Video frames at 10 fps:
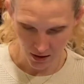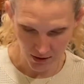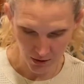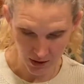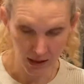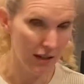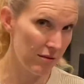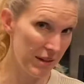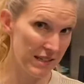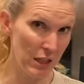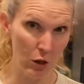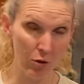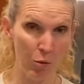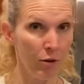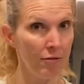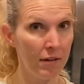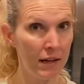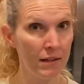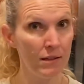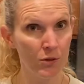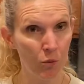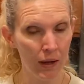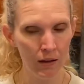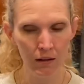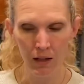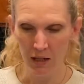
So that kind of makes it a little more fun as well.